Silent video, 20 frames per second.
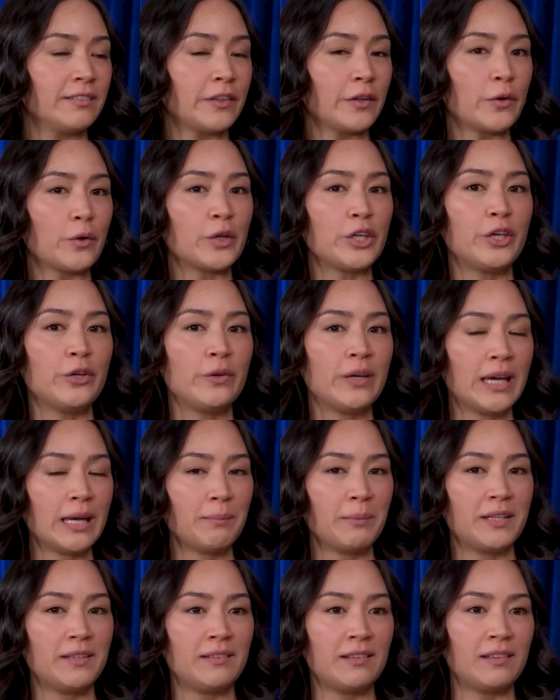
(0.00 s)
So you
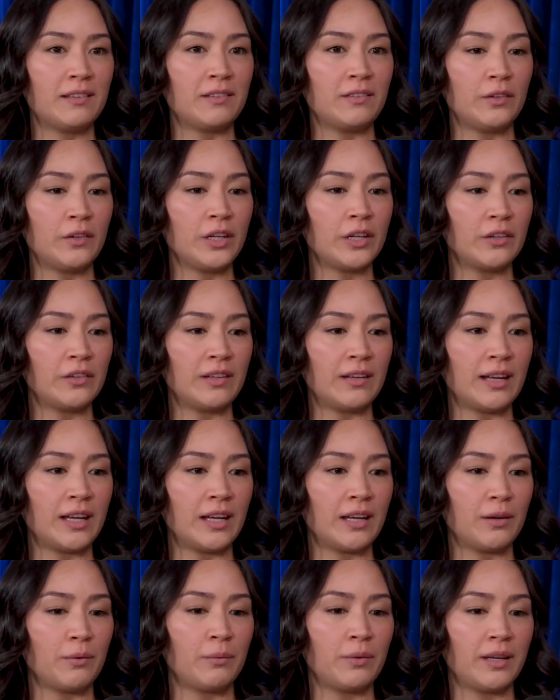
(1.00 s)
came into the studio
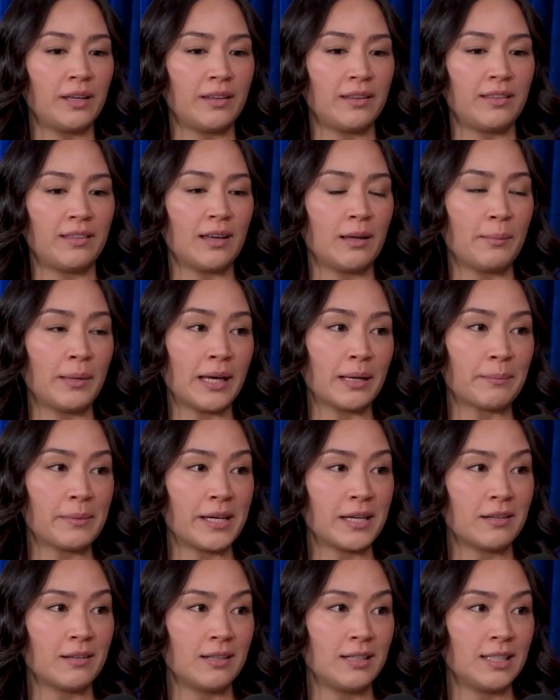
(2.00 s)
today with a
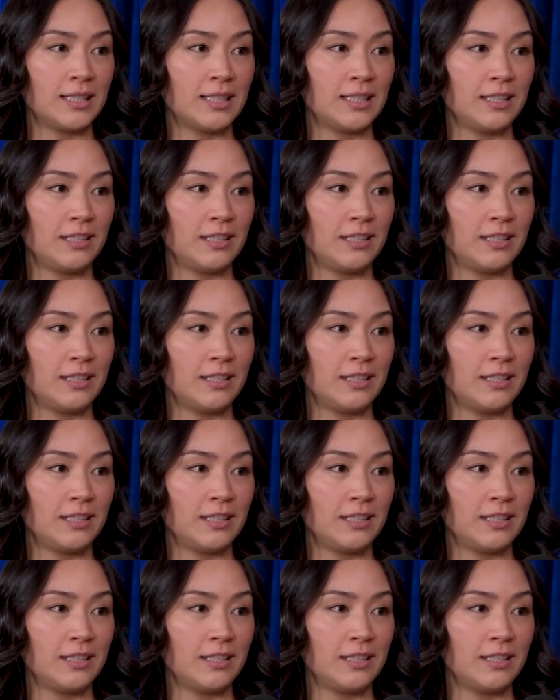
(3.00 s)
backpack on.